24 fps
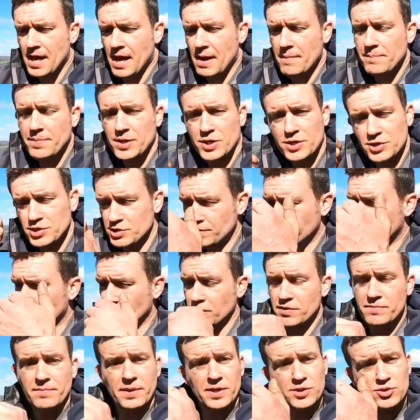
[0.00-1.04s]
and because you've
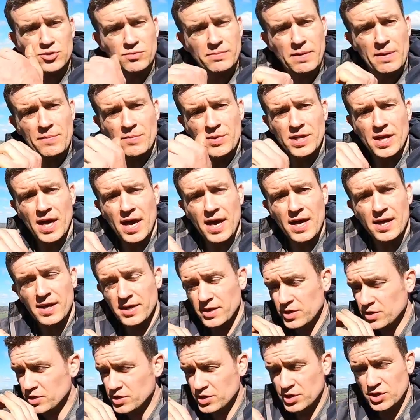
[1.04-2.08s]
got the muscle memory there
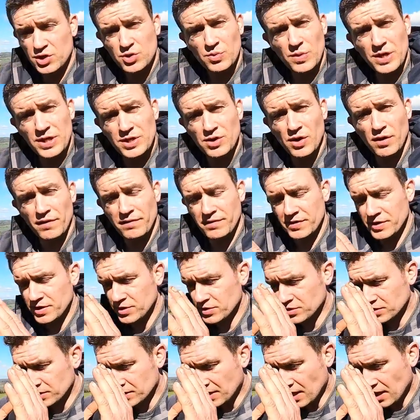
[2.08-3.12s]
you just switch off and
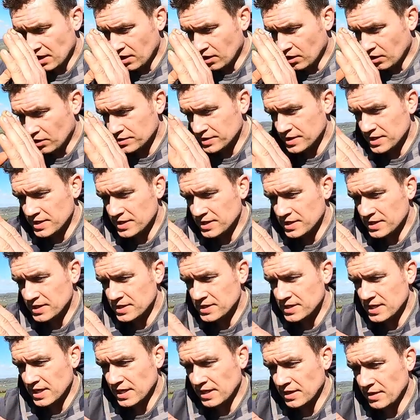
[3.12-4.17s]
you just get lost into
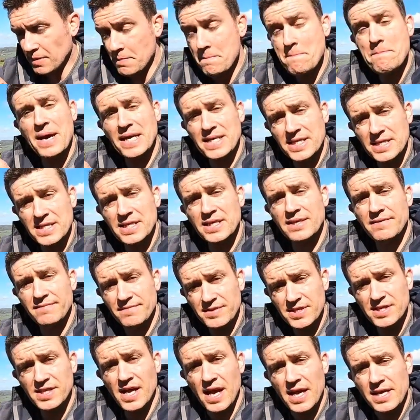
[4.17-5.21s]
this little
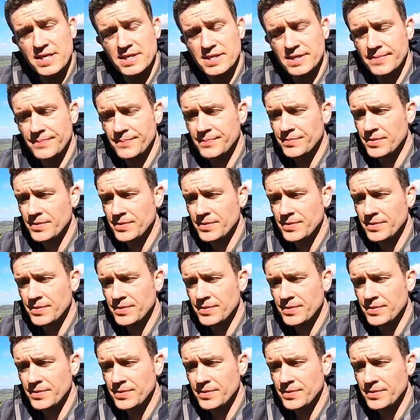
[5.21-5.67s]
meditative state